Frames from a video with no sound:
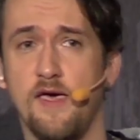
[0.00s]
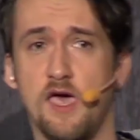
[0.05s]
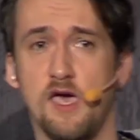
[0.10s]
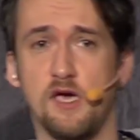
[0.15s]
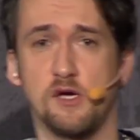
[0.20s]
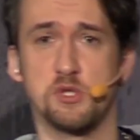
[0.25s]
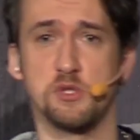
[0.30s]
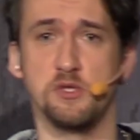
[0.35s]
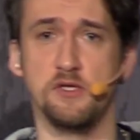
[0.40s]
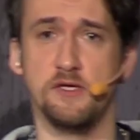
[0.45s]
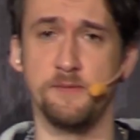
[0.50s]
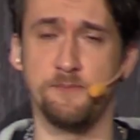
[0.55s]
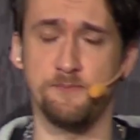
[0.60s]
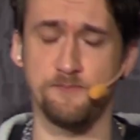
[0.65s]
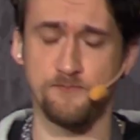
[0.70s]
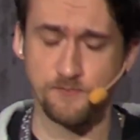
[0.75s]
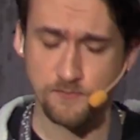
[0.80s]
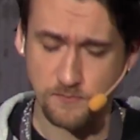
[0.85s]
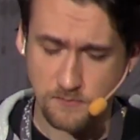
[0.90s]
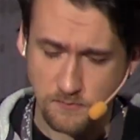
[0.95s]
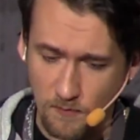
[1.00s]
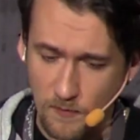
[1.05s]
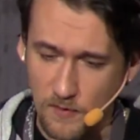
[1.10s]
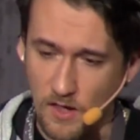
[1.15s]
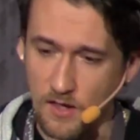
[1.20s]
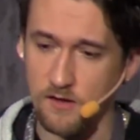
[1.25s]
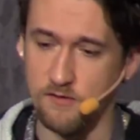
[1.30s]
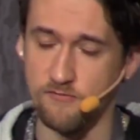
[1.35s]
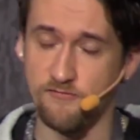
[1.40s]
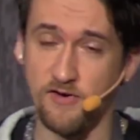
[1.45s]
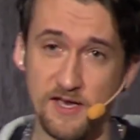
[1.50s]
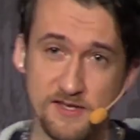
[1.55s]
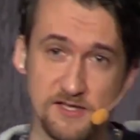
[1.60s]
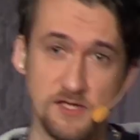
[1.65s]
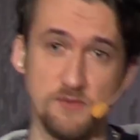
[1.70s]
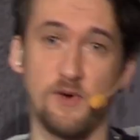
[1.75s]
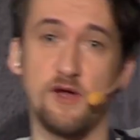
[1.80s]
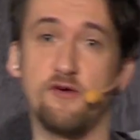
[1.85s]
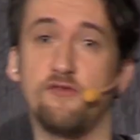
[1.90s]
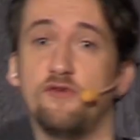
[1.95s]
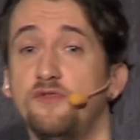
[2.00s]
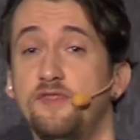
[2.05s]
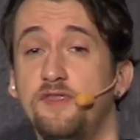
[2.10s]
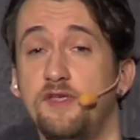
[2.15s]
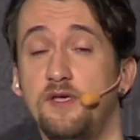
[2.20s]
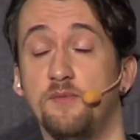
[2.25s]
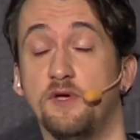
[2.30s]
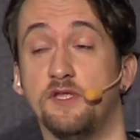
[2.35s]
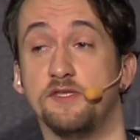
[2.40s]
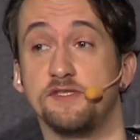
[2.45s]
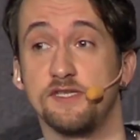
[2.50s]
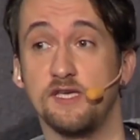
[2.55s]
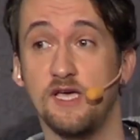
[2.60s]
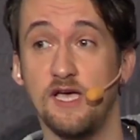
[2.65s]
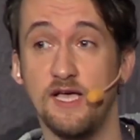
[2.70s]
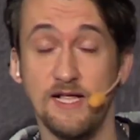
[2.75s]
actually fighting my own demons.